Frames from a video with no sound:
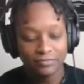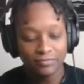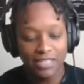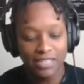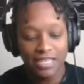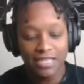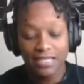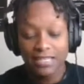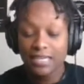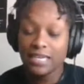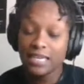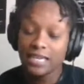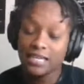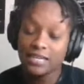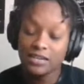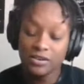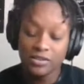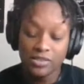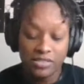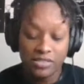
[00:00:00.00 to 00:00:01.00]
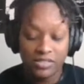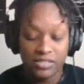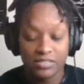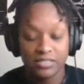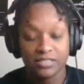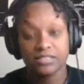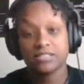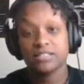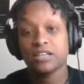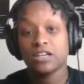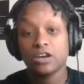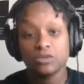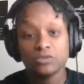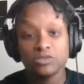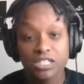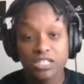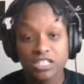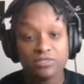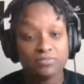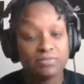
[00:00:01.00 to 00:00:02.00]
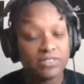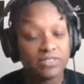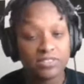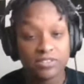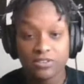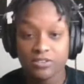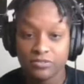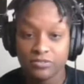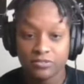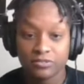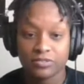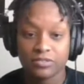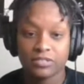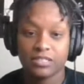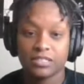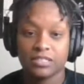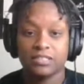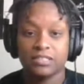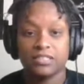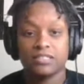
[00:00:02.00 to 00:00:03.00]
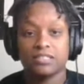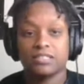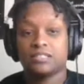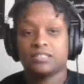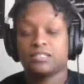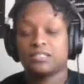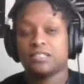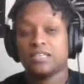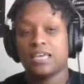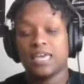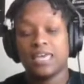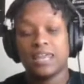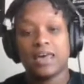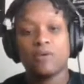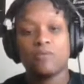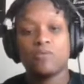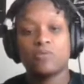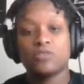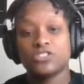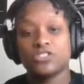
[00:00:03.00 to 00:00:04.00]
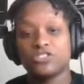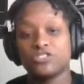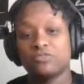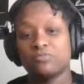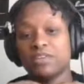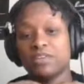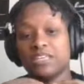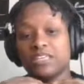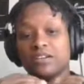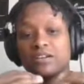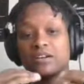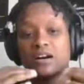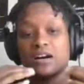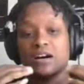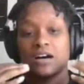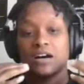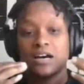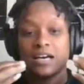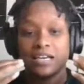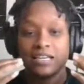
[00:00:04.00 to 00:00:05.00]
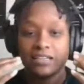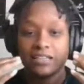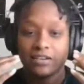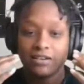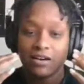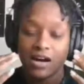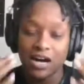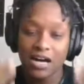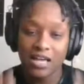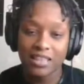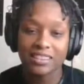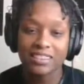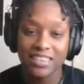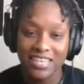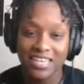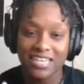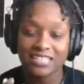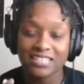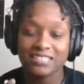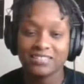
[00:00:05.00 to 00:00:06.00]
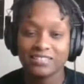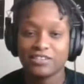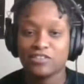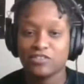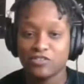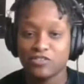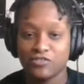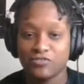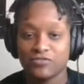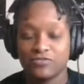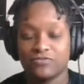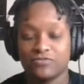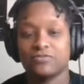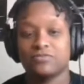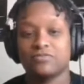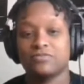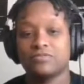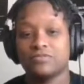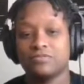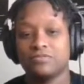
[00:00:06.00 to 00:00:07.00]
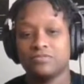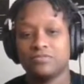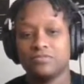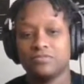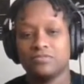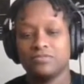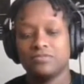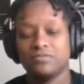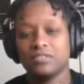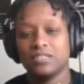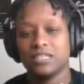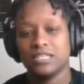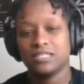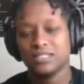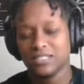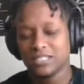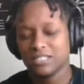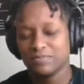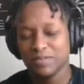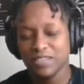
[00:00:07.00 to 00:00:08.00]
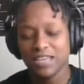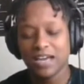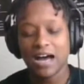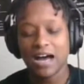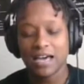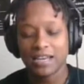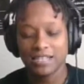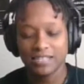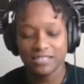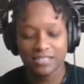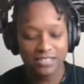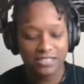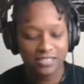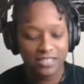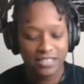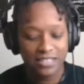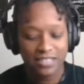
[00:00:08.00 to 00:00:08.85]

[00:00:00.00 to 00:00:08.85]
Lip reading: Again, know that this is a no judgment zone, and I want you to be your authentic self and just be honest.